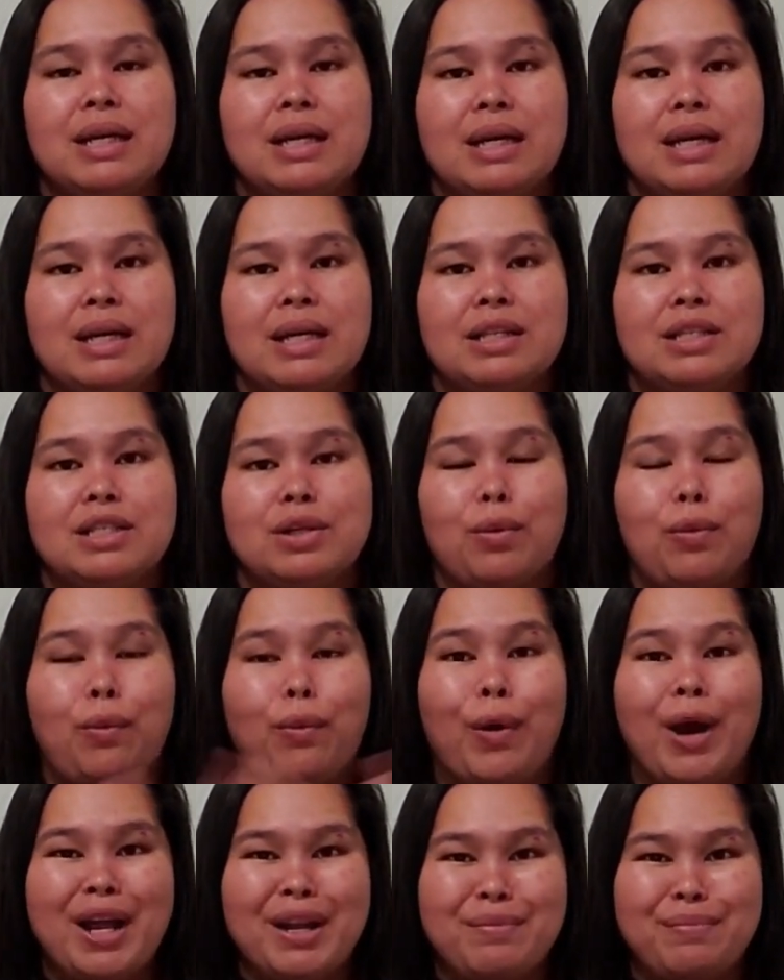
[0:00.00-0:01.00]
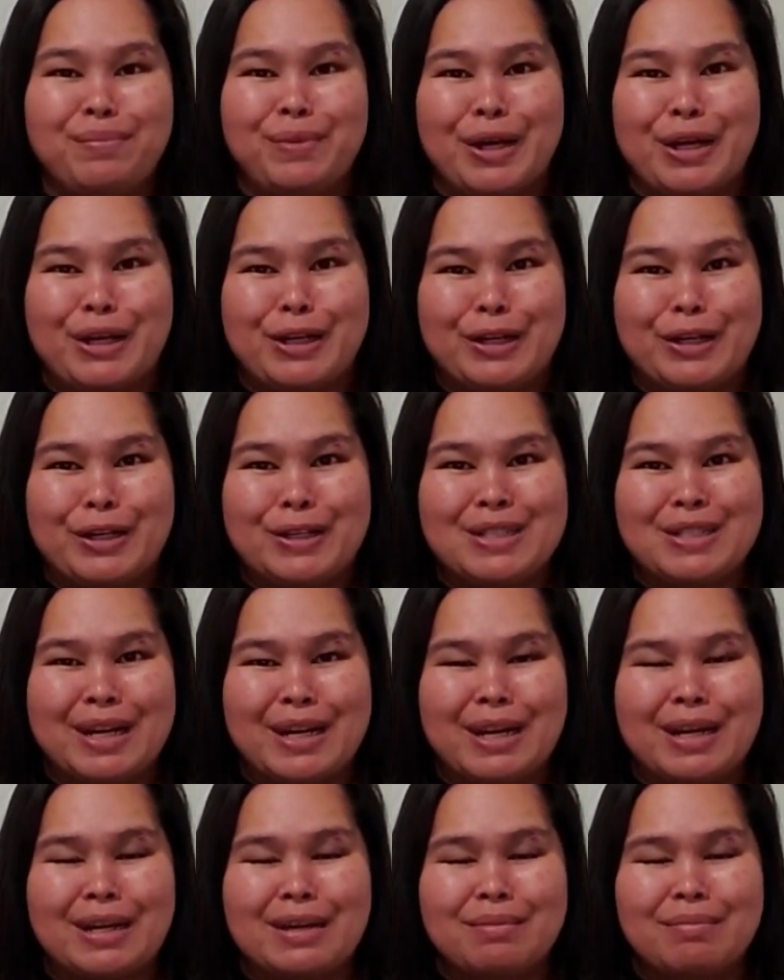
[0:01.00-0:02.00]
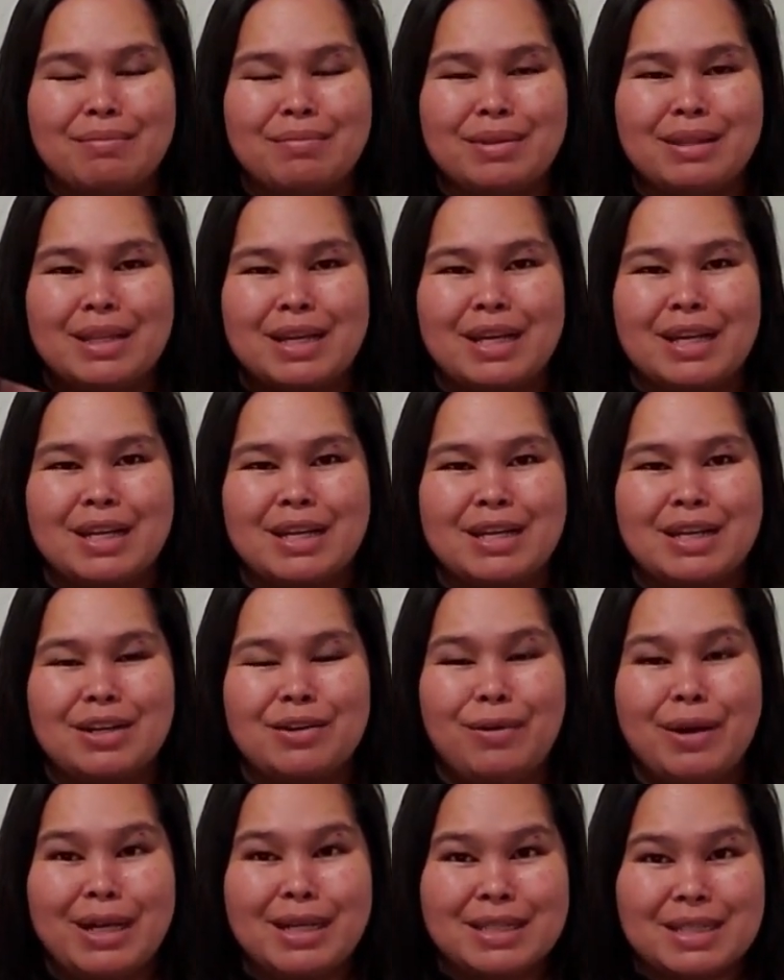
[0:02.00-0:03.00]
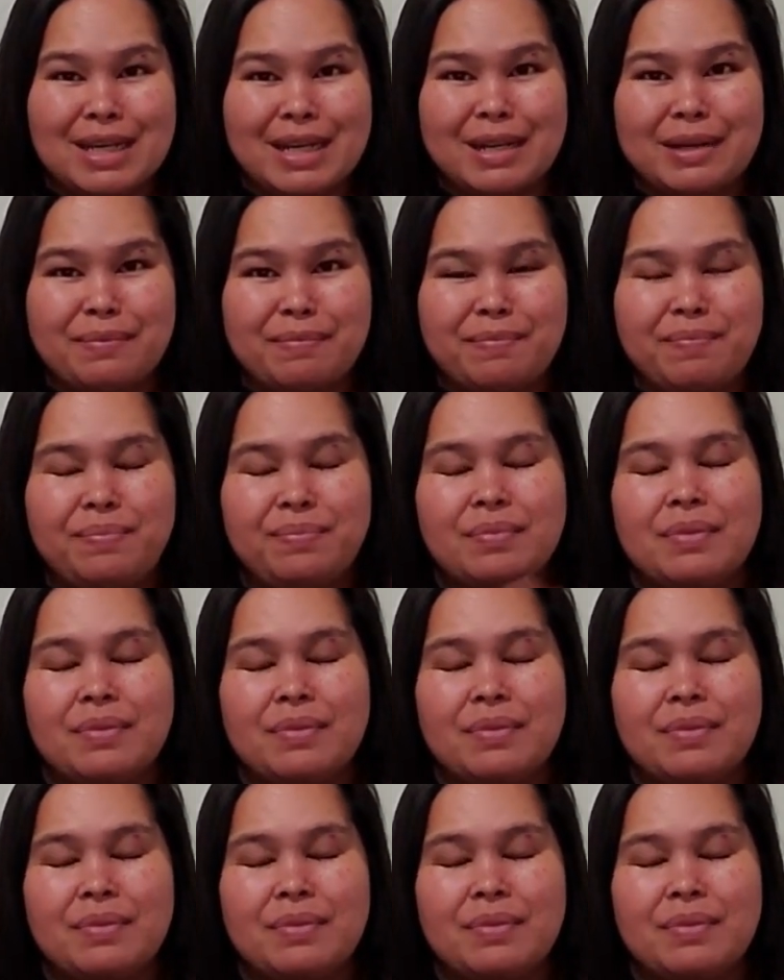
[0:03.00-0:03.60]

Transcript: And so what better time than quiet time?